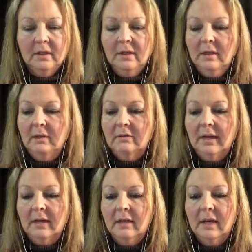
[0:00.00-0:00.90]
right?
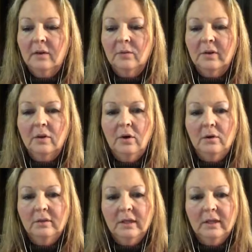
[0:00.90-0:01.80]
How
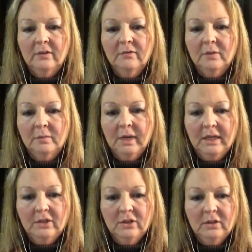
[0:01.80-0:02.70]
withholding
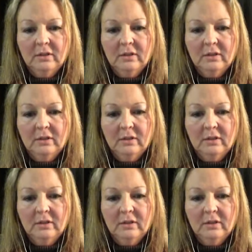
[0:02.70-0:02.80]
information